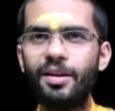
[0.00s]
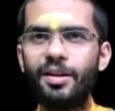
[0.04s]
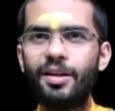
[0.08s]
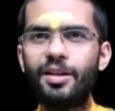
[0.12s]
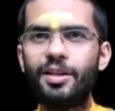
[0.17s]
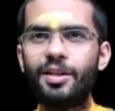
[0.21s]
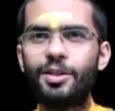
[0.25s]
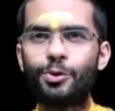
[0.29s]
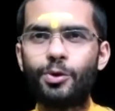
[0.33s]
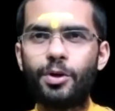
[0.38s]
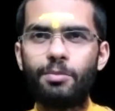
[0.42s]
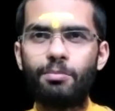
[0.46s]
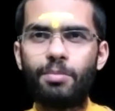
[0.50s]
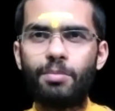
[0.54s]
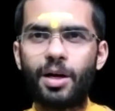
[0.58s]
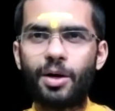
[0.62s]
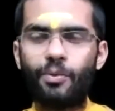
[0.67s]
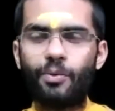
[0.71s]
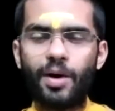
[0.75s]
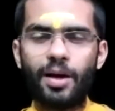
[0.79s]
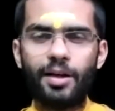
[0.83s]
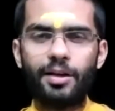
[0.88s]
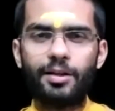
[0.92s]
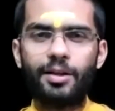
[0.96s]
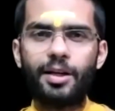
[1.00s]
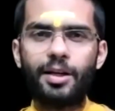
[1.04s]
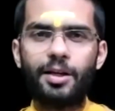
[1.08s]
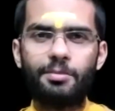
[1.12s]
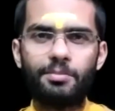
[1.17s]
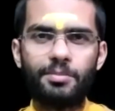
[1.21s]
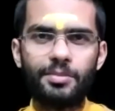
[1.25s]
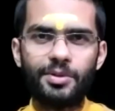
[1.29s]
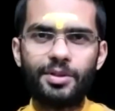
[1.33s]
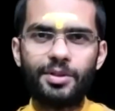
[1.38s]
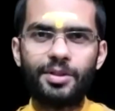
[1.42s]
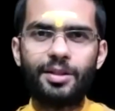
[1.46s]
So when Bhagwan
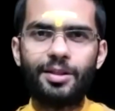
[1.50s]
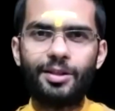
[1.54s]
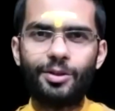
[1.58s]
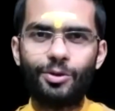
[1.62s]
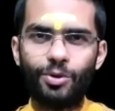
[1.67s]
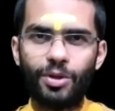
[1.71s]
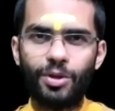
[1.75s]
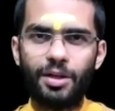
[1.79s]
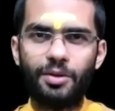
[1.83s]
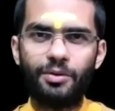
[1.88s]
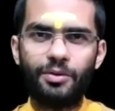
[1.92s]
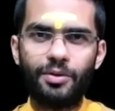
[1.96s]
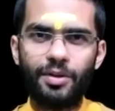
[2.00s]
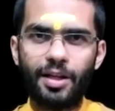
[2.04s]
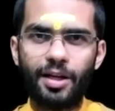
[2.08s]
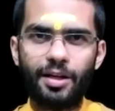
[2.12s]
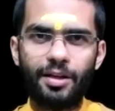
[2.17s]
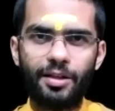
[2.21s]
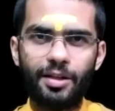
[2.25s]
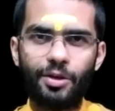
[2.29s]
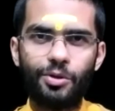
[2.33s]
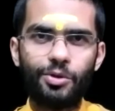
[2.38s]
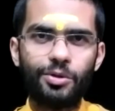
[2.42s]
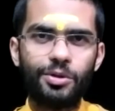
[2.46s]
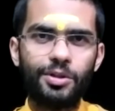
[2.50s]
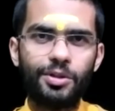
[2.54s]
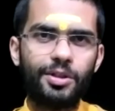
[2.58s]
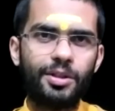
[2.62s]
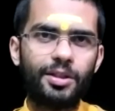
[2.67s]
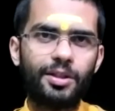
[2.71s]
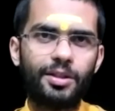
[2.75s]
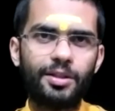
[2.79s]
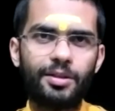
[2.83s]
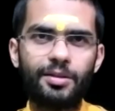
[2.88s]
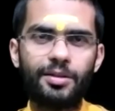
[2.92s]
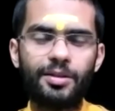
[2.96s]
comes to lift that Dhanush,
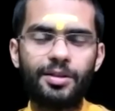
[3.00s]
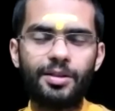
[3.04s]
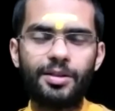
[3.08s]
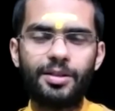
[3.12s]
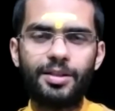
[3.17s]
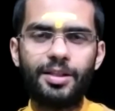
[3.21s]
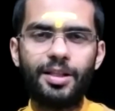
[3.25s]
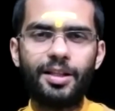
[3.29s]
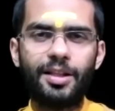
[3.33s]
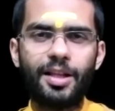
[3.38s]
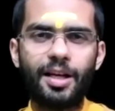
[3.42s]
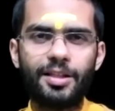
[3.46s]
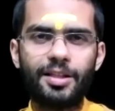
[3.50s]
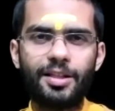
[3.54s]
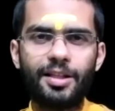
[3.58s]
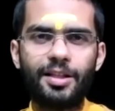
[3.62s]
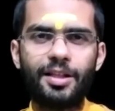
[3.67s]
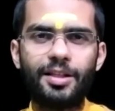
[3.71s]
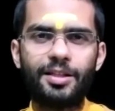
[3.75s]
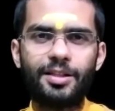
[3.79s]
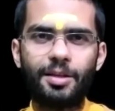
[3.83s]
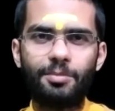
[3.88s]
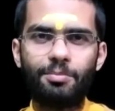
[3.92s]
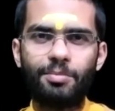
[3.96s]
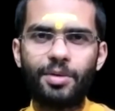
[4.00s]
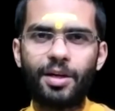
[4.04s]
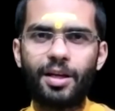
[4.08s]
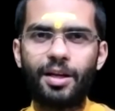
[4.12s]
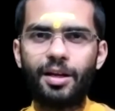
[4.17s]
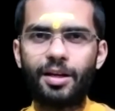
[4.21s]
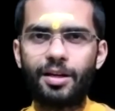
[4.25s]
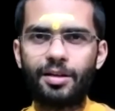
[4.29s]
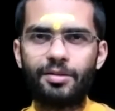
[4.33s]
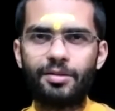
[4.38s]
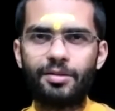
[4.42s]
Sita ji does a prayer.